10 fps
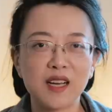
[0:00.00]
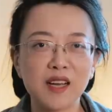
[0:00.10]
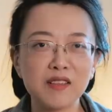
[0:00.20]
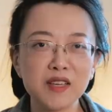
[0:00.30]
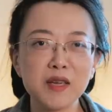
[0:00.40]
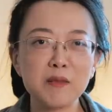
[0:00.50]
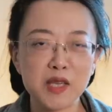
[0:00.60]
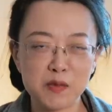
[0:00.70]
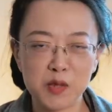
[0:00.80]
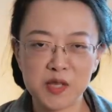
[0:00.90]
I think it
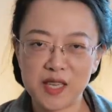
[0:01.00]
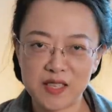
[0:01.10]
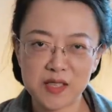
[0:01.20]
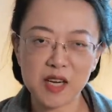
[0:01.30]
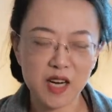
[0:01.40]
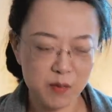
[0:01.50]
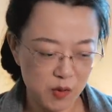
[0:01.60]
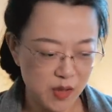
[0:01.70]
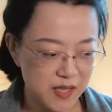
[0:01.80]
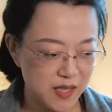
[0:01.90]
makes more sense
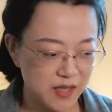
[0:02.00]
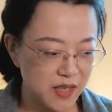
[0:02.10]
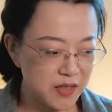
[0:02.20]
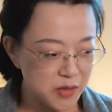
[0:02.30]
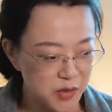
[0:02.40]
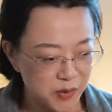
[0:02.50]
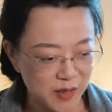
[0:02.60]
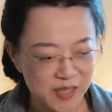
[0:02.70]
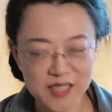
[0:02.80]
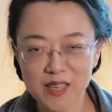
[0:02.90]
time-wise and
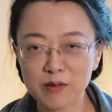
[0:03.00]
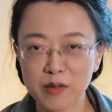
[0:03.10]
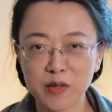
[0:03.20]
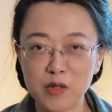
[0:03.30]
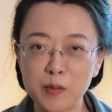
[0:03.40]
energy-wise, everything,